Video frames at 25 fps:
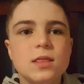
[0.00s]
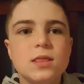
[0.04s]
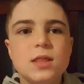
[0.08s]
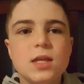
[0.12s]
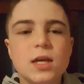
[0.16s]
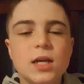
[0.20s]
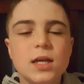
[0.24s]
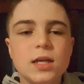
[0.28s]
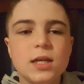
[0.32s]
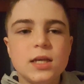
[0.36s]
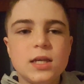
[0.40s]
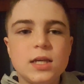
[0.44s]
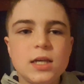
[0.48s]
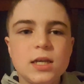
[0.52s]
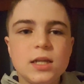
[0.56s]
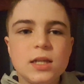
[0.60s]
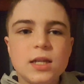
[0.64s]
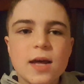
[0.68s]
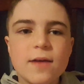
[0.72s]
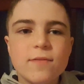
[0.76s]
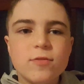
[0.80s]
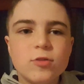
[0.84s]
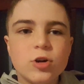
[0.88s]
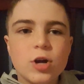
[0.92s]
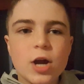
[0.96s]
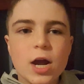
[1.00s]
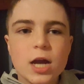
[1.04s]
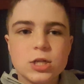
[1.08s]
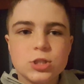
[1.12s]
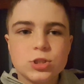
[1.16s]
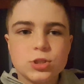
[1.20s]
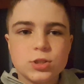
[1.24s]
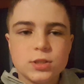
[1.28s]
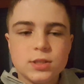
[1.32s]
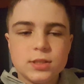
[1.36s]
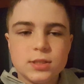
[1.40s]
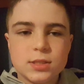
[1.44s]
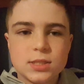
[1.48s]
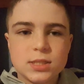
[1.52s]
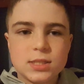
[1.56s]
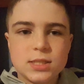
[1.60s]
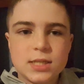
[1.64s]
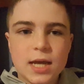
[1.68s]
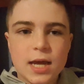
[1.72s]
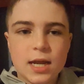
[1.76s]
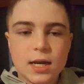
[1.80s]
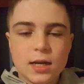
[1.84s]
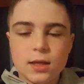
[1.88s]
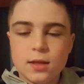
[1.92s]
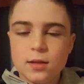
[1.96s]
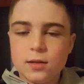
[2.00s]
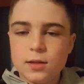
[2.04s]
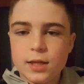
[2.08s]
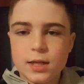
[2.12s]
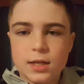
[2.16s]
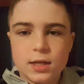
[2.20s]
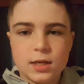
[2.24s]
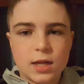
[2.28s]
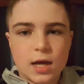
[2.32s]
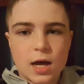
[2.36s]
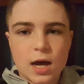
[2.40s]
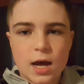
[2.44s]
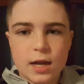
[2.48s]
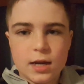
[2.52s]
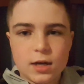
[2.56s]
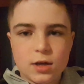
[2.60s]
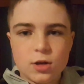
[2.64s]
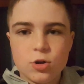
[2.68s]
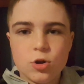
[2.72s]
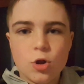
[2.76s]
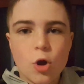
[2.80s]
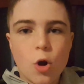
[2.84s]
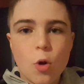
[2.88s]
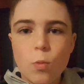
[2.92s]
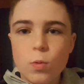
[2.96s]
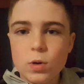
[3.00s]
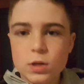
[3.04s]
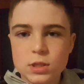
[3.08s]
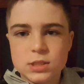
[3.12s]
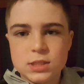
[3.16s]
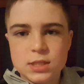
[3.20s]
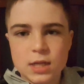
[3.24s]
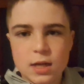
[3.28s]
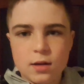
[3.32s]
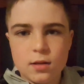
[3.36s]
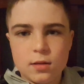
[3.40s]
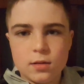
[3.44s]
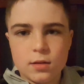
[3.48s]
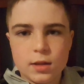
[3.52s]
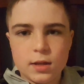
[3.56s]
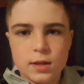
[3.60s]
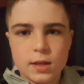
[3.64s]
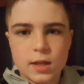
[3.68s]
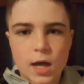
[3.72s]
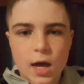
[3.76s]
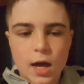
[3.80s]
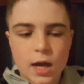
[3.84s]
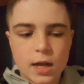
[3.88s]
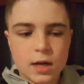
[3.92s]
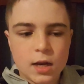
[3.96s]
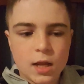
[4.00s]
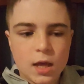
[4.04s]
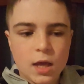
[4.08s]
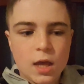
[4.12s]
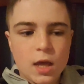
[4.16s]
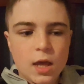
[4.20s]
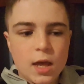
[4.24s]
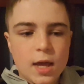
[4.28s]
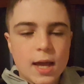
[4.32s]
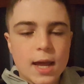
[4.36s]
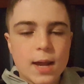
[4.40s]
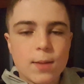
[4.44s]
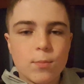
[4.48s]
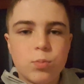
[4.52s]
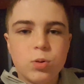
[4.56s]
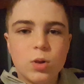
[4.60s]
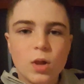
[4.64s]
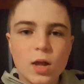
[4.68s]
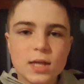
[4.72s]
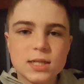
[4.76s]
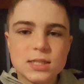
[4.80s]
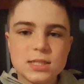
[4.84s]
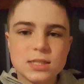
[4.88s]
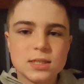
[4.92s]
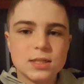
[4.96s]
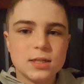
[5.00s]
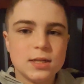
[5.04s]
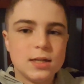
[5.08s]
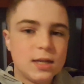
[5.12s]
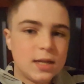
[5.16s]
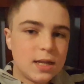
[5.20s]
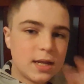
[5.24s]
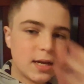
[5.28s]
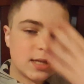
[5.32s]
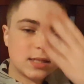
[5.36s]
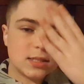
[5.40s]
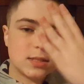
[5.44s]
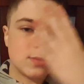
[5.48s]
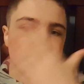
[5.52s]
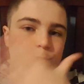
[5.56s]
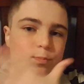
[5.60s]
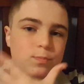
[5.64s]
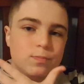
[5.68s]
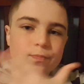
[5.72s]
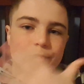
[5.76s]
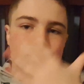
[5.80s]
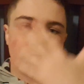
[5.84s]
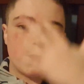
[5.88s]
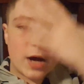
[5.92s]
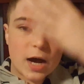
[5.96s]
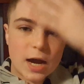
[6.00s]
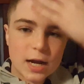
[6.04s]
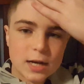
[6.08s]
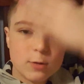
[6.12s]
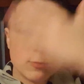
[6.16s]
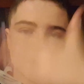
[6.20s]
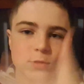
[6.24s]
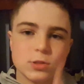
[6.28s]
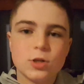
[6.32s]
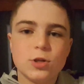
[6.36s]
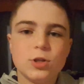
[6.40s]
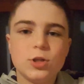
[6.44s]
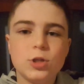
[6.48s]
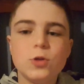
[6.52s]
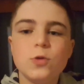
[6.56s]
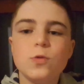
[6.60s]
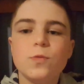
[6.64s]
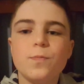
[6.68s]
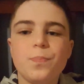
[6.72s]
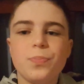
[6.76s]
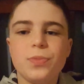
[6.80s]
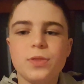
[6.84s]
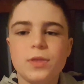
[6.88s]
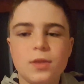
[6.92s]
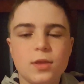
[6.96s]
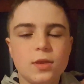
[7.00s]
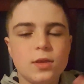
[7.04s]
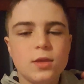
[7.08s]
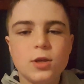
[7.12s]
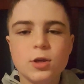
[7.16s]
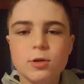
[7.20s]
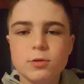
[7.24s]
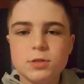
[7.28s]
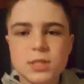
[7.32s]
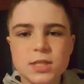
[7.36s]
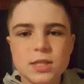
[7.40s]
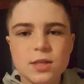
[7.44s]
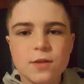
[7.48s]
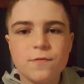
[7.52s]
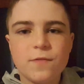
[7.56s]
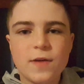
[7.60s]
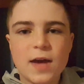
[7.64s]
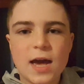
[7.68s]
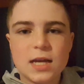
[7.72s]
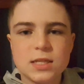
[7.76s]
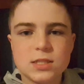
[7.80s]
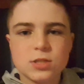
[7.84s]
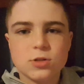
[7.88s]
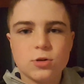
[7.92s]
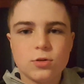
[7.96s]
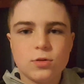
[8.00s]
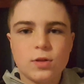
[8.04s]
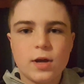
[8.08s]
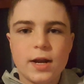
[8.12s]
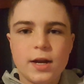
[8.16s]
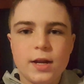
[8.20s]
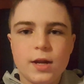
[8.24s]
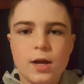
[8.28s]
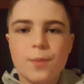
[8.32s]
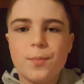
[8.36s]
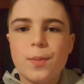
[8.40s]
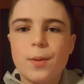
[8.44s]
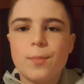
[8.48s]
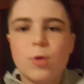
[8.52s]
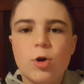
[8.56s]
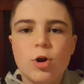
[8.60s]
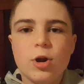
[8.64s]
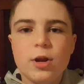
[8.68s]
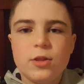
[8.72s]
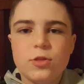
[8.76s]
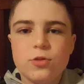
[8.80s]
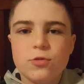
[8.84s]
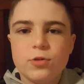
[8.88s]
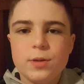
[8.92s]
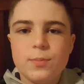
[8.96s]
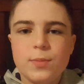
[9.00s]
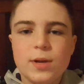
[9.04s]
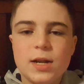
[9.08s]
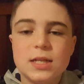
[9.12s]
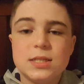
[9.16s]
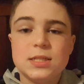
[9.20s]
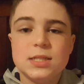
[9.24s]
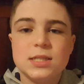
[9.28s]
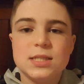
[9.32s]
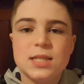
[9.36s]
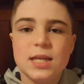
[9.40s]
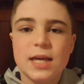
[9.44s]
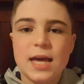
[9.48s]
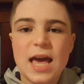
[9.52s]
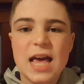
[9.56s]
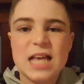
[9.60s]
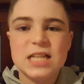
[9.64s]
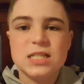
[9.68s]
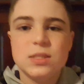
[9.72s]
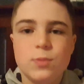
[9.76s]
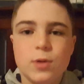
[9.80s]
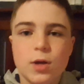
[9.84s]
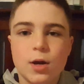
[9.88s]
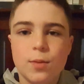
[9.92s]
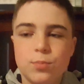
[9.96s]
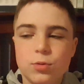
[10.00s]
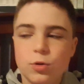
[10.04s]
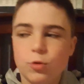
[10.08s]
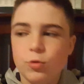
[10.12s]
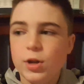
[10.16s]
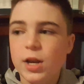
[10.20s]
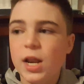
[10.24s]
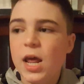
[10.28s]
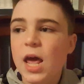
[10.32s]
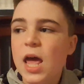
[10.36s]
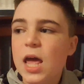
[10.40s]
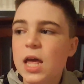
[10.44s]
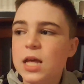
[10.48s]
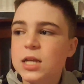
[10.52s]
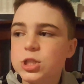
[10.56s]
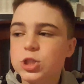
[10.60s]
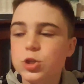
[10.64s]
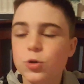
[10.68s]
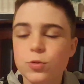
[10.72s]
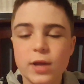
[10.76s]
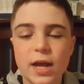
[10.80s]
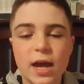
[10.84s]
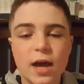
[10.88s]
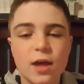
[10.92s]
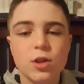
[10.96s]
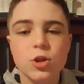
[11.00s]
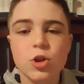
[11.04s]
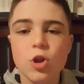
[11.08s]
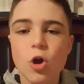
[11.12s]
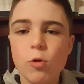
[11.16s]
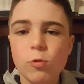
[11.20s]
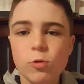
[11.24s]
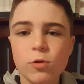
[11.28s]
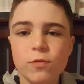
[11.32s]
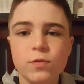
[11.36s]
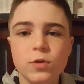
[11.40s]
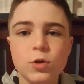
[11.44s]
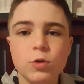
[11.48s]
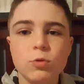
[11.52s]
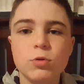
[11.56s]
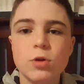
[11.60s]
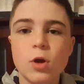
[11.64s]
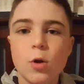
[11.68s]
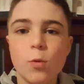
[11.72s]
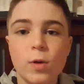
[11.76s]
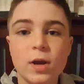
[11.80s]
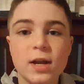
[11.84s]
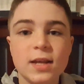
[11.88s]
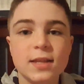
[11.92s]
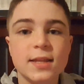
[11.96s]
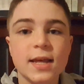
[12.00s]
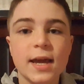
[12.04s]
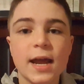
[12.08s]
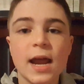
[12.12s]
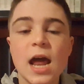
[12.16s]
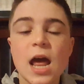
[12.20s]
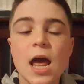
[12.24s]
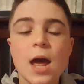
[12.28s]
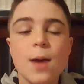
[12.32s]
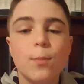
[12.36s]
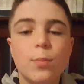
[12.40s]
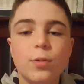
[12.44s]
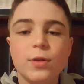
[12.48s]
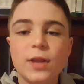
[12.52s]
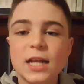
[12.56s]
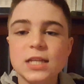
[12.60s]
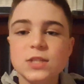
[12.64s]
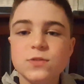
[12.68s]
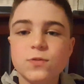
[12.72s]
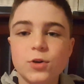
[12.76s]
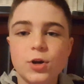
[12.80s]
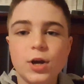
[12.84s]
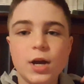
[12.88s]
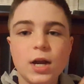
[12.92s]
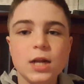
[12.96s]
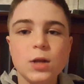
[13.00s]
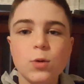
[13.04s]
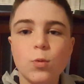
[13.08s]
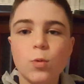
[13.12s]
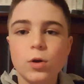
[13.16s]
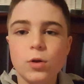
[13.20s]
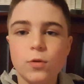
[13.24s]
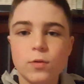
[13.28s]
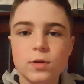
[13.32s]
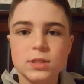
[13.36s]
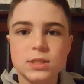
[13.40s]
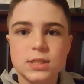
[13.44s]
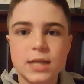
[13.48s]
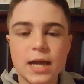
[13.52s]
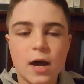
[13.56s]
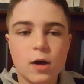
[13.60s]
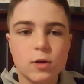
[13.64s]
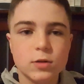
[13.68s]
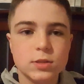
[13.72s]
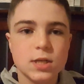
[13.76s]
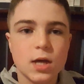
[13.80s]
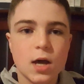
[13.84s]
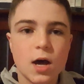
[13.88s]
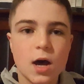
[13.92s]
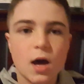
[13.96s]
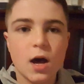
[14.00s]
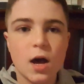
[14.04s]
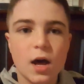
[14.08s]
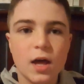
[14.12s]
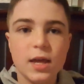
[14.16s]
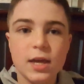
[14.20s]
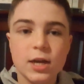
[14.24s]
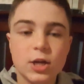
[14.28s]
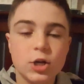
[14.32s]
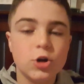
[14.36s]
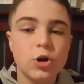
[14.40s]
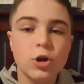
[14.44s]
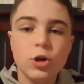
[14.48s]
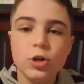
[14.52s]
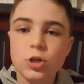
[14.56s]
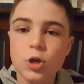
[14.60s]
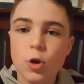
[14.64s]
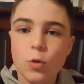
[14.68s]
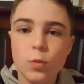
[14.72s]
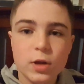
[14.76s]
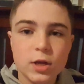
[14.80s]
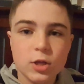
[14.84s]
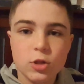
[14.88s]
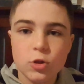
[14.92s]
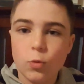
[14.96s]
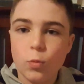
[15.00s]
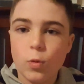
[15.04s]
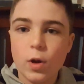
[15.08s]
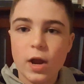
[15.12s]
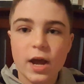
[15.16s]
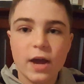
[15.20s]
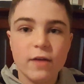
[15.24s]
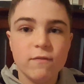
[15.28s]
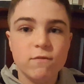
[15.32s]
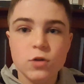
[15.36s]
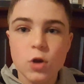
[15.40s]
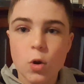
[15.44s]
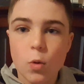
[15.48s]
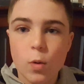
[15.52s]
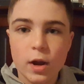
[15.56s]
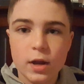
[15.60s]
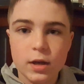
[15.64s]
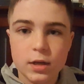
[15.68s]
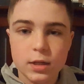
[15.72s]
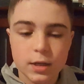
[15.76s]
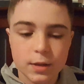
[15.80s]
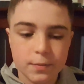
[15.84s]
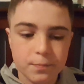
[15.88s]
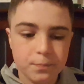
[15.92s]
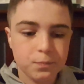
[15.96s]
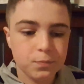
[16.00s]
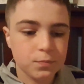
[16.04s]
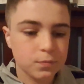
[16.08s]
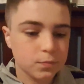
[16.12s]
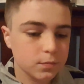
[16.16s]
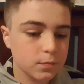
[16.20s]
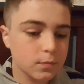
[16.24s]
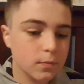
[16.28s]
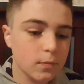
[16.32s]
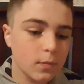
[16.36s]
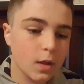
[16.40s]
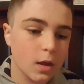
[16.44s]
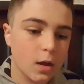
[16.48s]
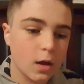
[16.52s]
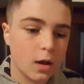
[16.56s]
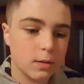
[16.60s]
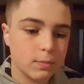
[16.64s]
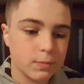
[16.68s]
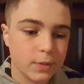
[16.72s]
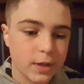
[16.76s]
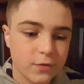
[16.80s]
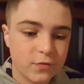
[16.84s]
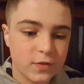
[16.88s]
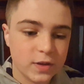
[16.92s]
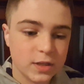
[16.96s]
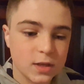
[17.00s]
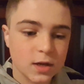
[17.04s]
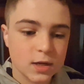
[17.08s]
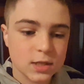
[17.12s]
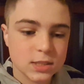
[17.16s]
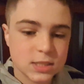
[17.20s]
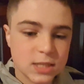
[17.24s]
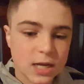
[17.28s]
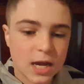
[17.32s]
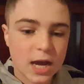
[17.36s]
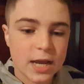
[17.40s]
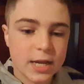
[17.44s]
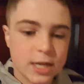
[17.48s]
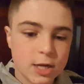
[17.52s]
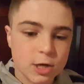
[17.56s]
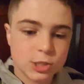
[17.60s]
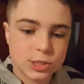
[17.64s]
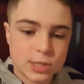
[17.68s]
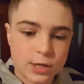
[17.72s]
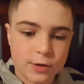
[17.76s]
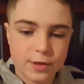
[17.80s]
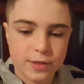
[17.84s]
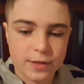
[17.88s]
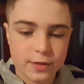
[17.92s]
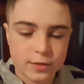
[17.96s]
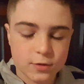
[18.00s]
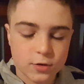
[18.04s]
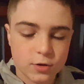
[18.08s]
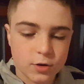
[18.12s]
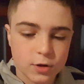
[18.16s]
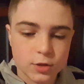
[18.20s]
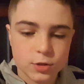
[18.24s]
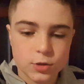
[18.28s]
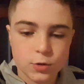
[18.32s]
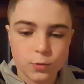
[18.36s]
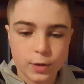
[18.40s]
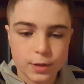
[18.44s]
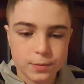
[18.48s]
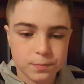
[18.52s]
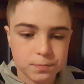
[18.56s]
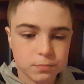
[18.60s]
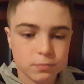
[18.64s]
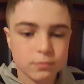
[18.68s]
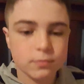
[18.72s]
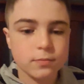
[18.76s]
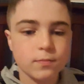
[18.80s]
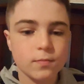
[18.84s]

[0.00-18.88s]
He never actually said Glenn died. No one said Glenn died. And plus, Nick's body was on. You see the facts that are lining up. I'm already 3 minutes. This thing has to be uploaded. So yeah, no review, no anything. But that's for anyone who has doubts. It could go either way. I have no idea. If he does die, here's how I think they're going to do it.